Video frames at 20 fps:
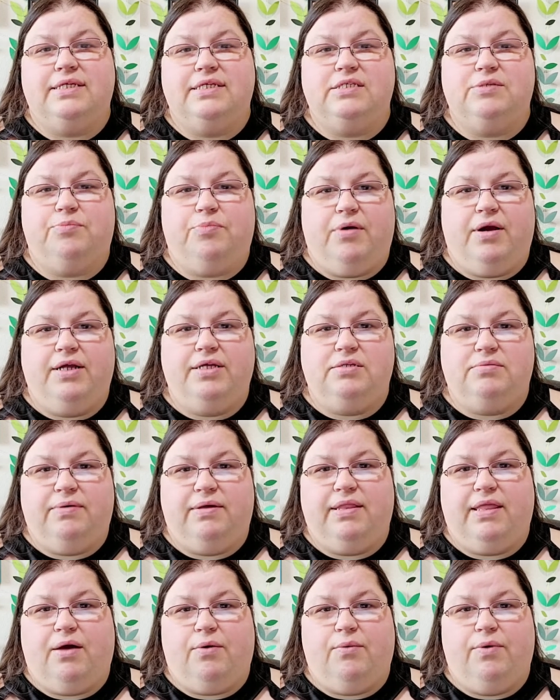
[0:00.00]
surprised by
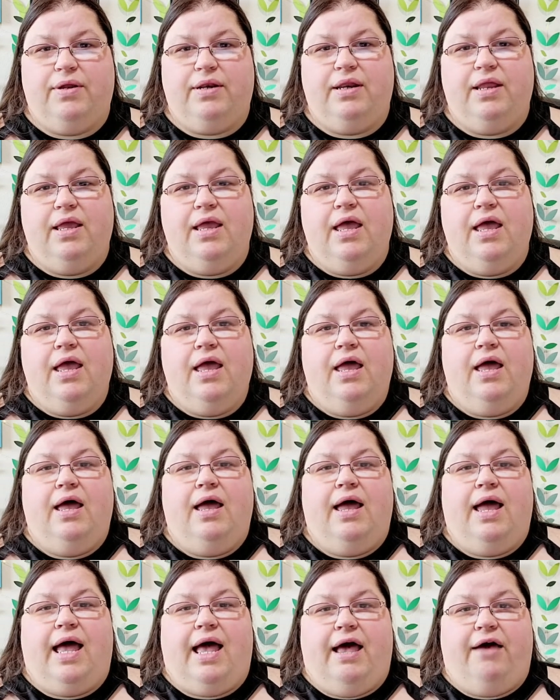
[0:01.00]
that one.
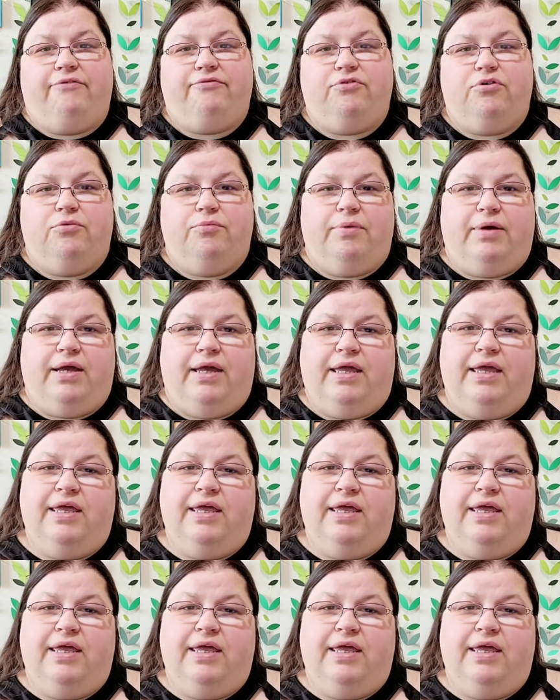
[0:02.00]
After my